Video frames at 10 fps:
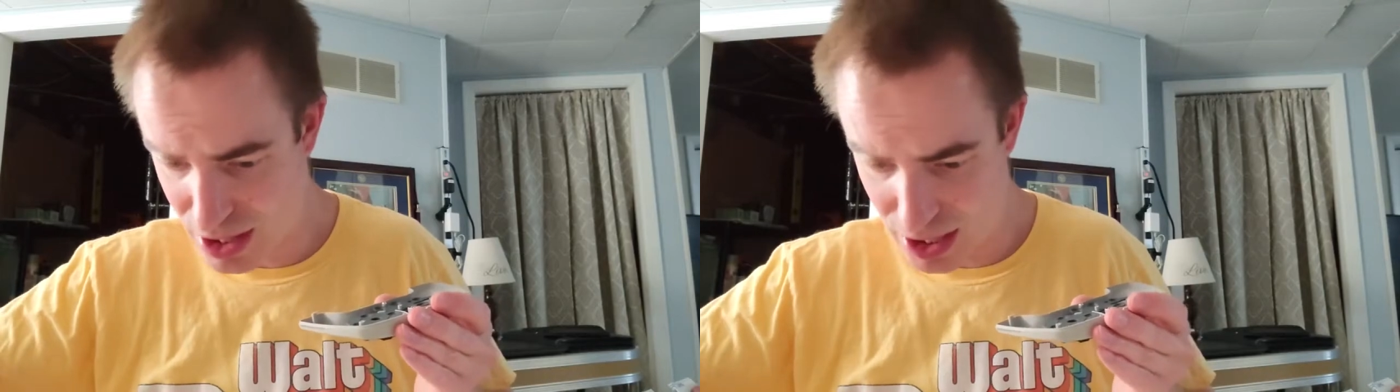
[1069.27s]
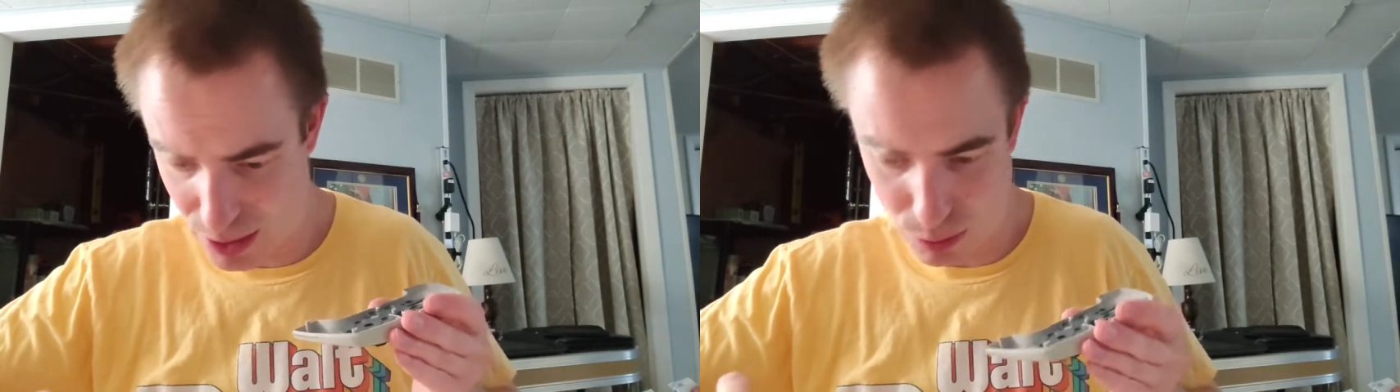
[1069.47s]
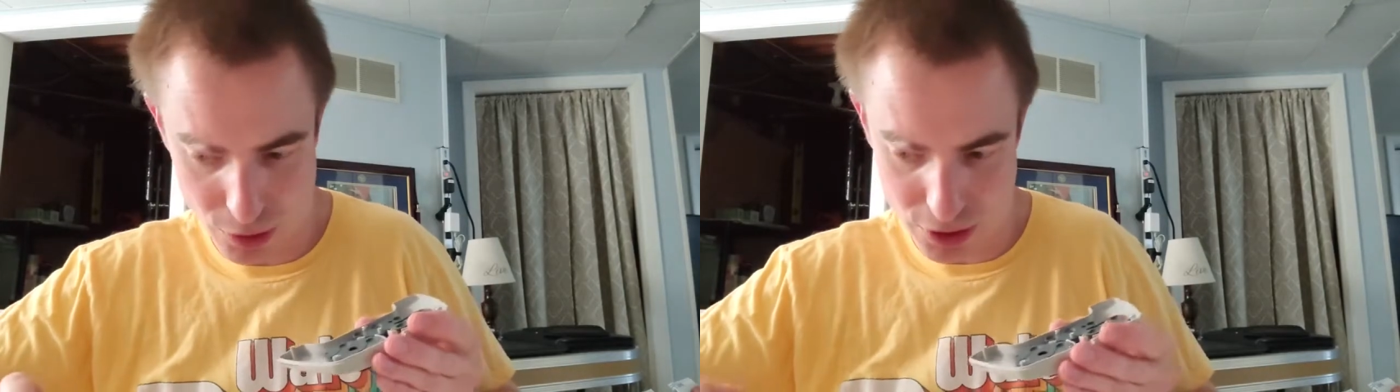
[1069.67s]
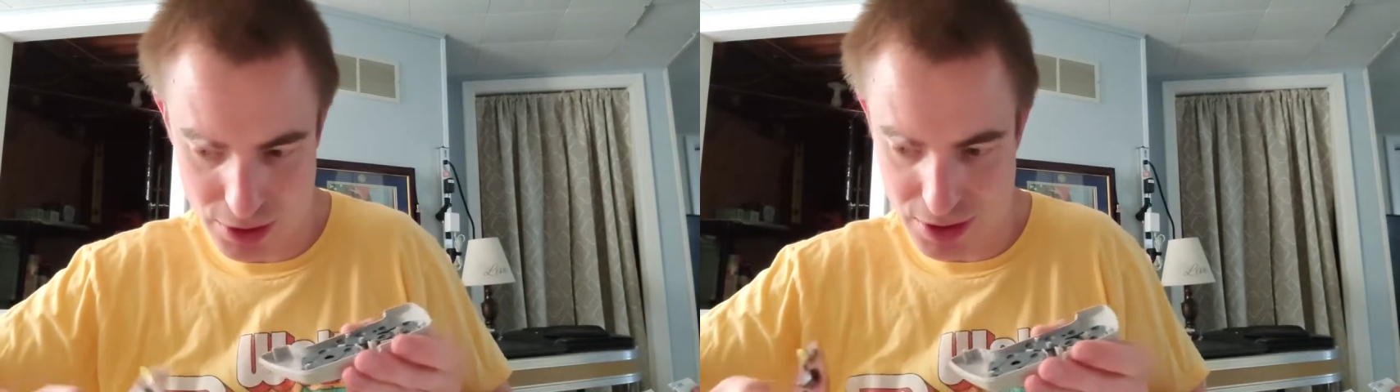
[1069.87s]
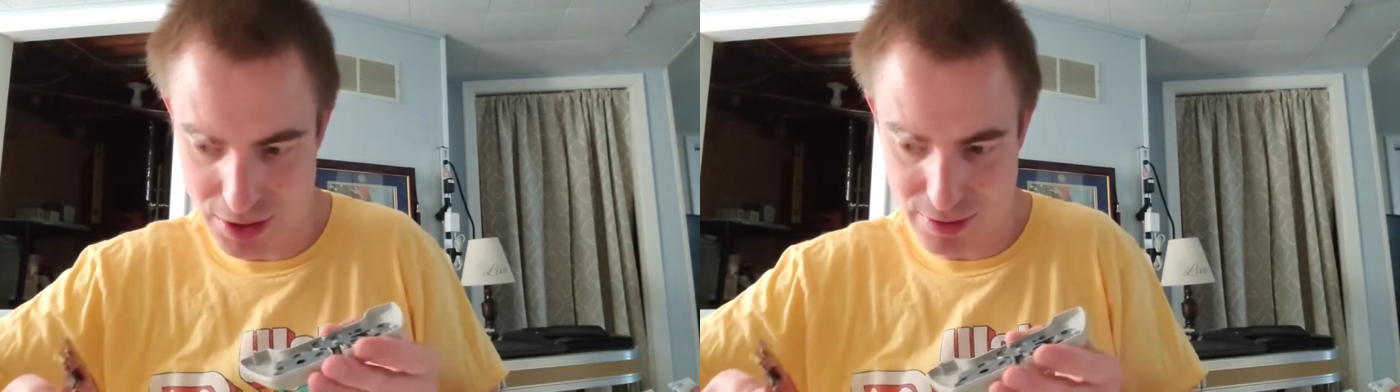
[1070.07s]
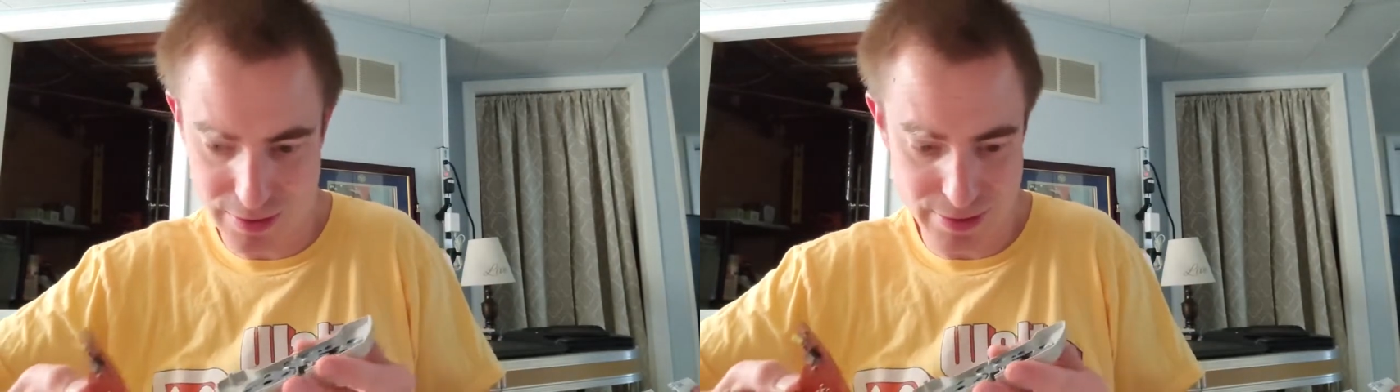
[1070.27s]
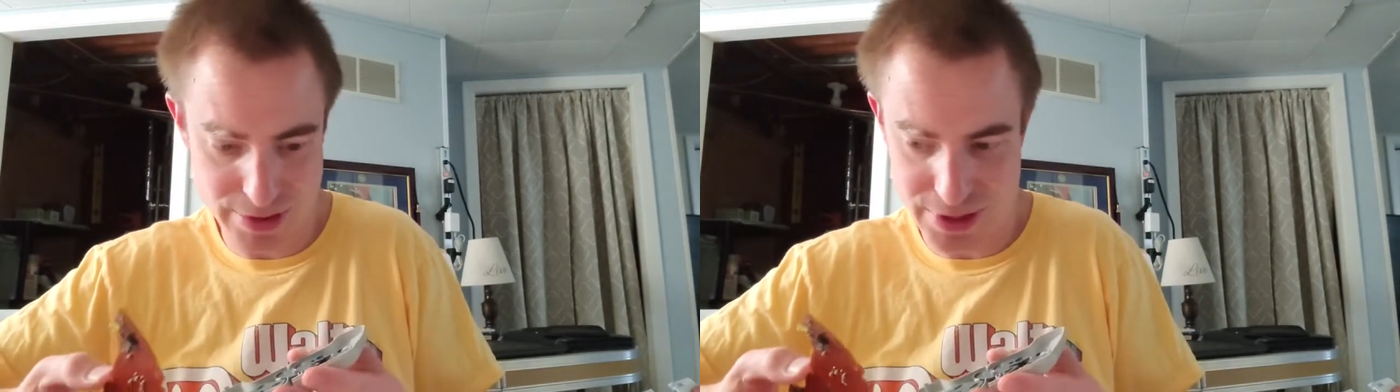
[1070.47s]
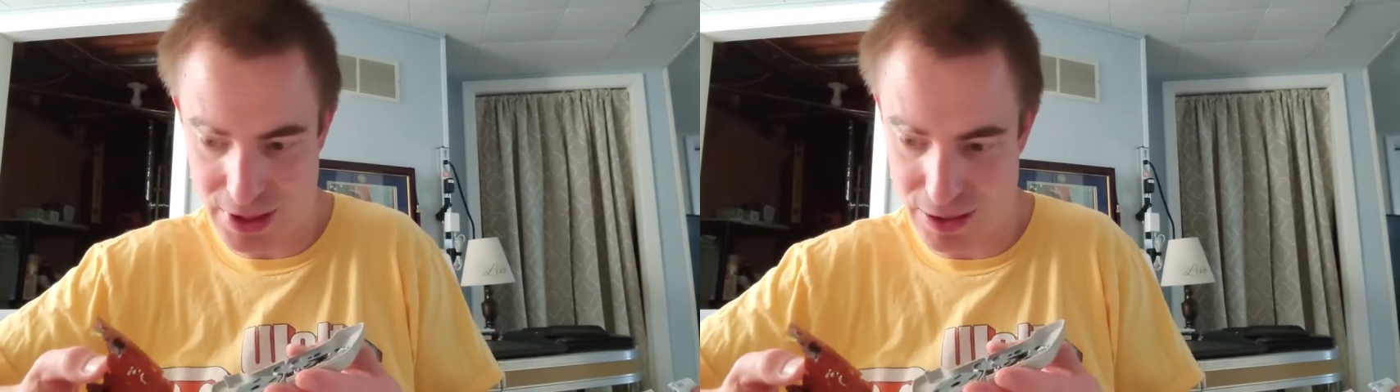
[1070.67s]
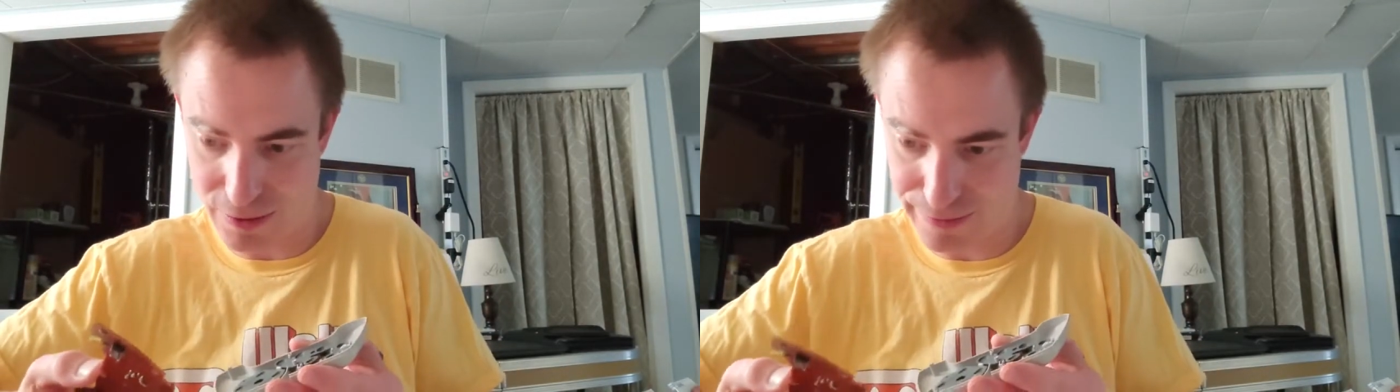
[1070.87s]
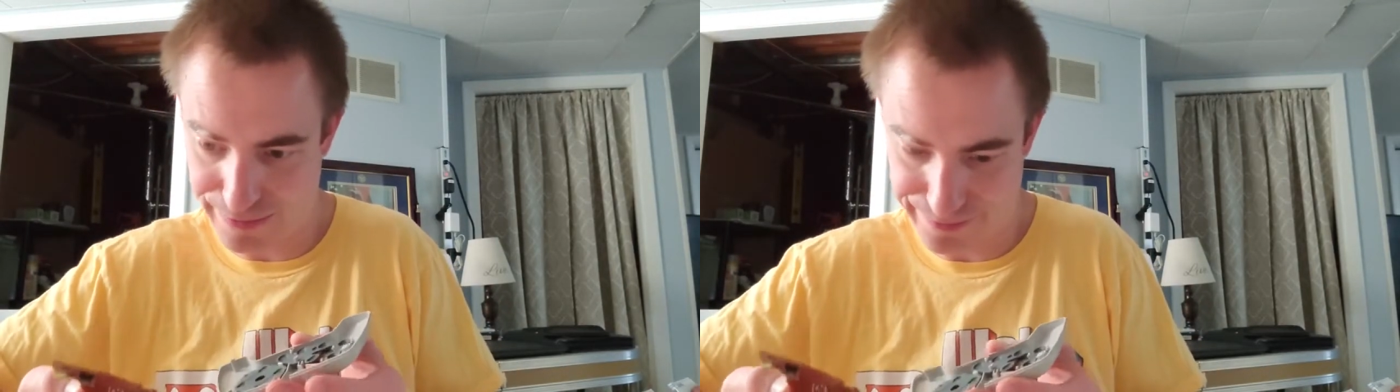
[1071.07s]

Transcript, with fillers: It worked. So,